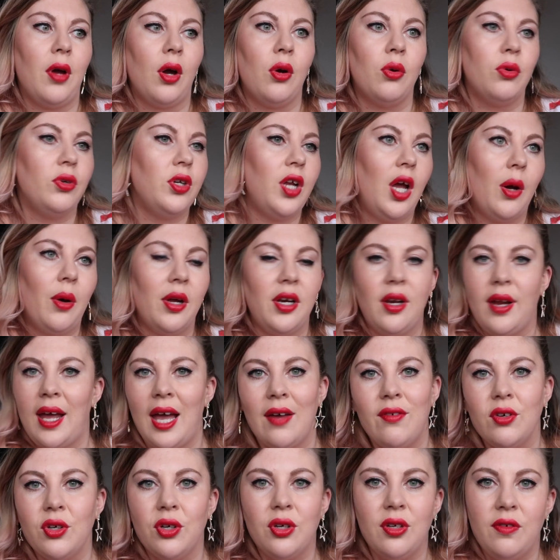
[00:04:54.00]
oh no, I don't
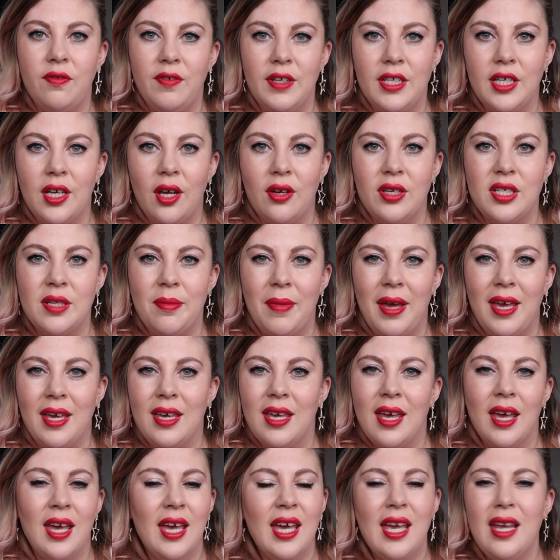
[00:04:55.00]
have a good video to
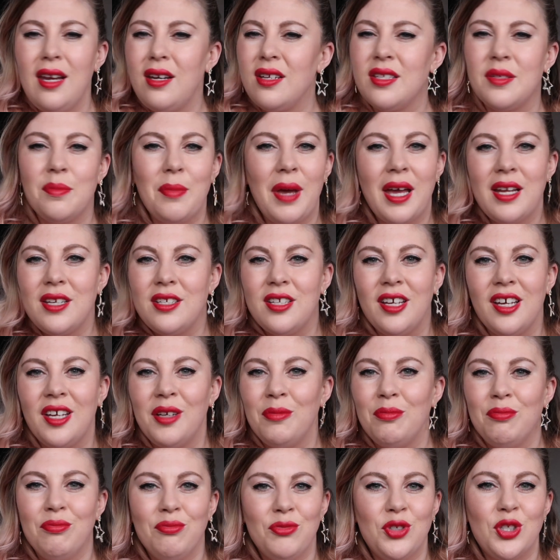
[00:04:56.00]
make, it doesn't
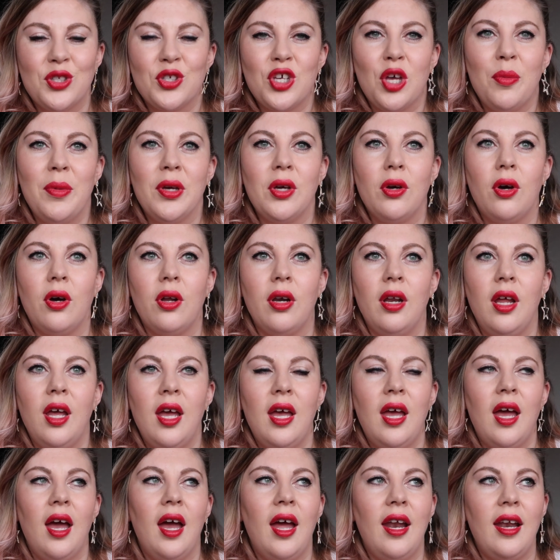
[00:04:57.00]
matter, just coming on.
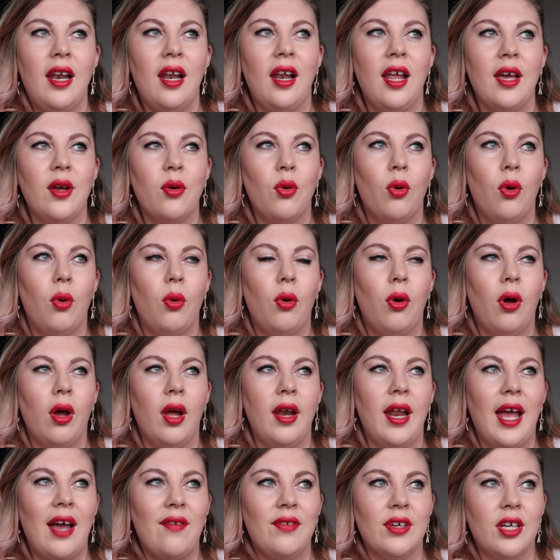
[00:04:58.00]
And like
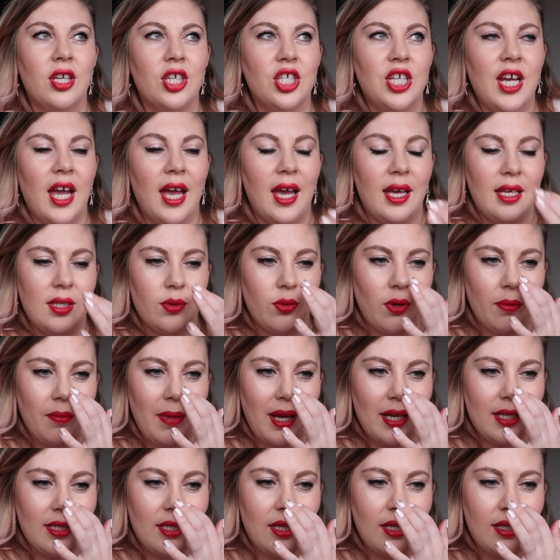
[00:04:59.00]
and having a chat is what
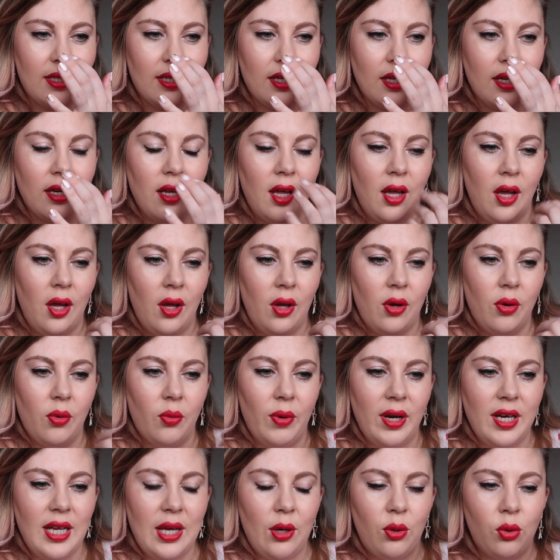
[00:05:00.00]
matters. And
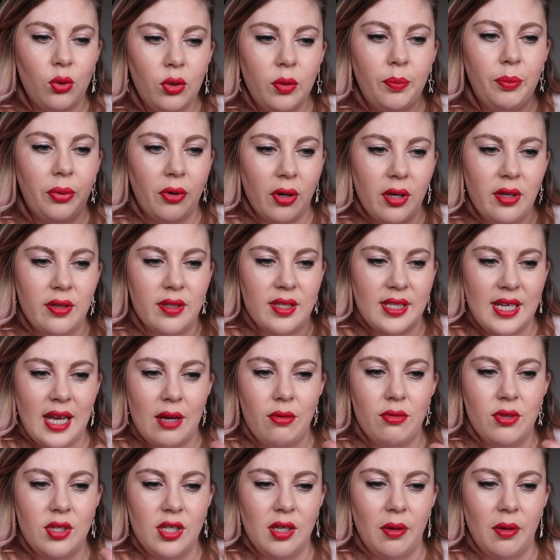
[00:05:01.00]
when it all boils down